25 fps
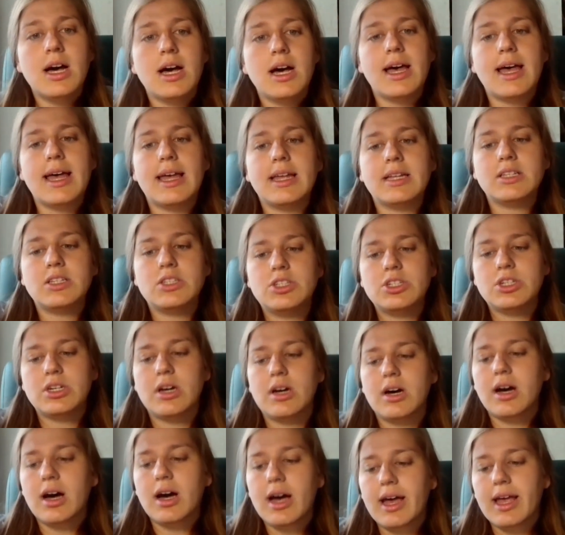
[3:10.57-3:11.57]
And
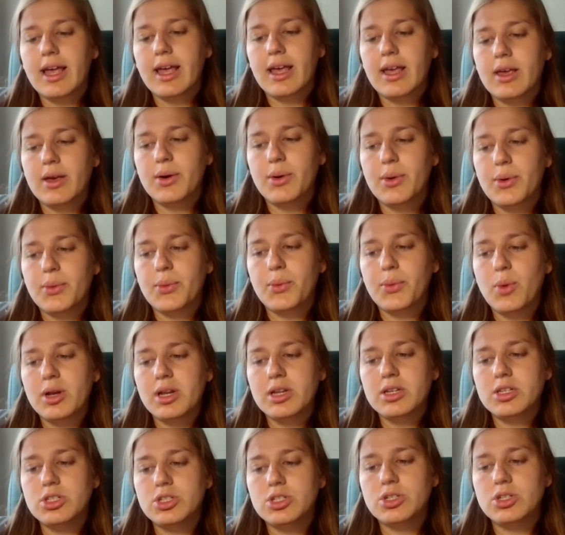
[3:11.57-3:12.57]
I
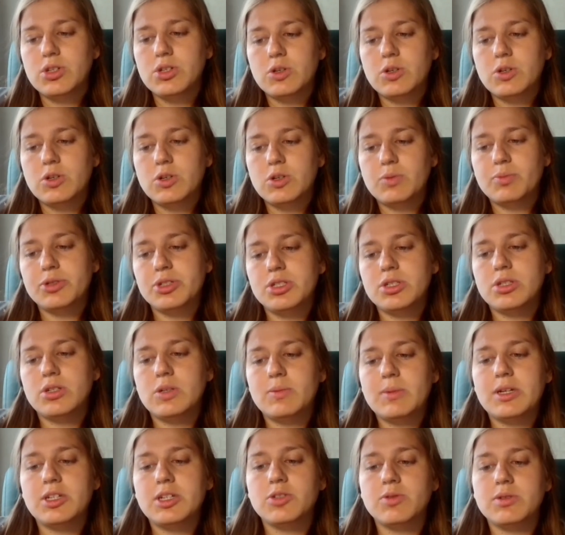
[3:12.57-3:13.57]
wanted to
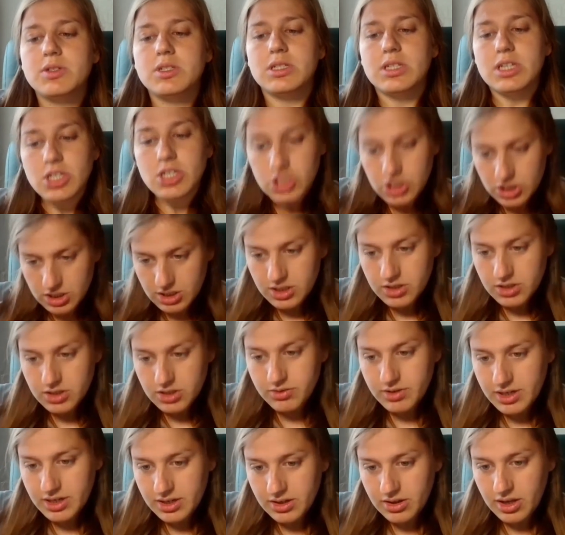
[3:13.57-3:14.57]
pursue my translation
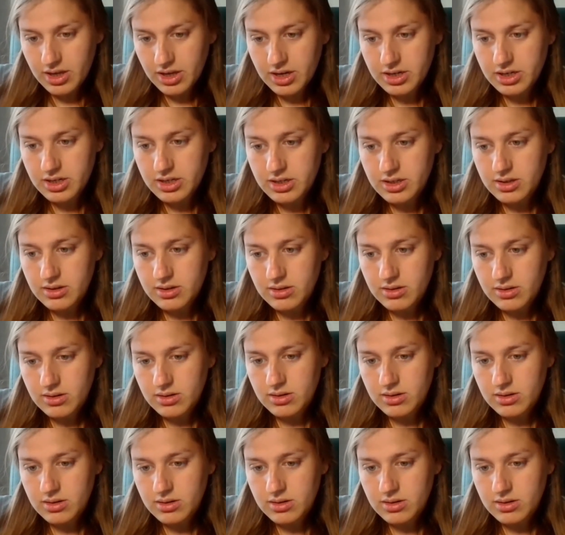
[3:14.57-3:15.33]
career there